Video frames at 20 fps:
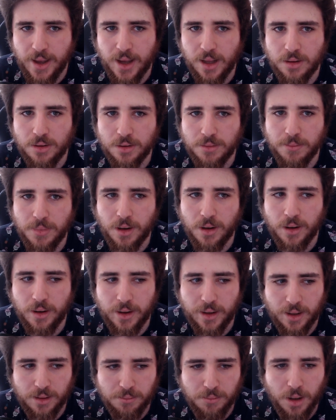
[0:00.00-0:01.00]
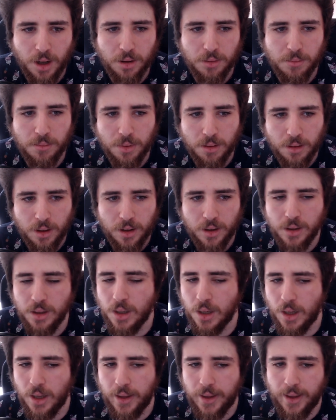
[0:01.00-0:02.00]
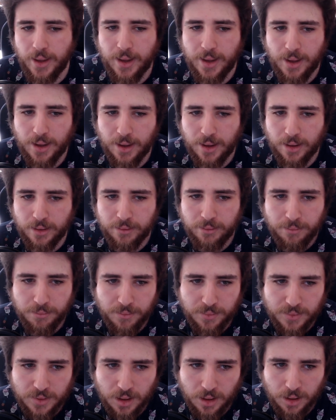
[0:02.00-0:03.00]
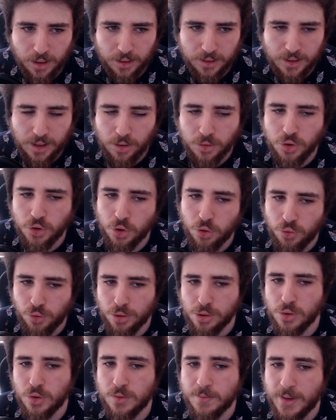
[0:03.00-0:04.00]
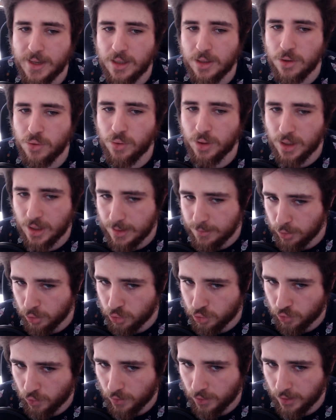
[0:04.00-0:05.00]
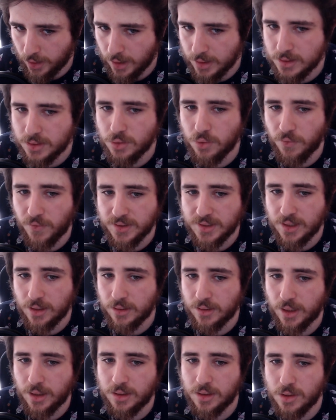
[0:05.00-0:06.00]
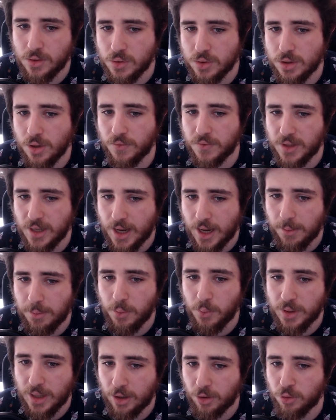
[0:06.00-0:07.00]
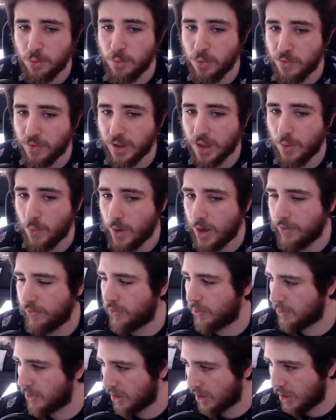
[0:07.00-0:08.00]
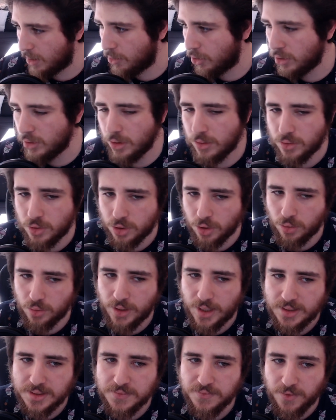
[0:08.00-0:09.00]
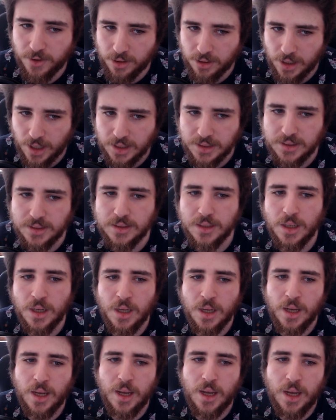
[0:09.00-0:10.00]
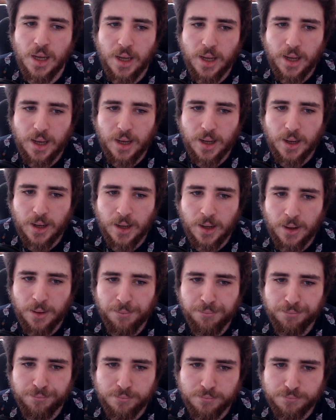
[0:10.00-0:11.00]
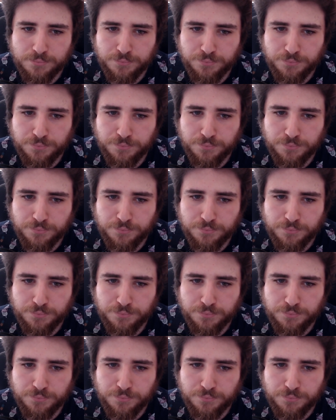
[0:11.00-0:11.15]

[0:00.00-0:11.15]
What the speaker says: header bar and bottom bar. And they also introduced many new keyboard shortcuts to facilitate the use of the app without moving away from the keyboard. So that's very nice. And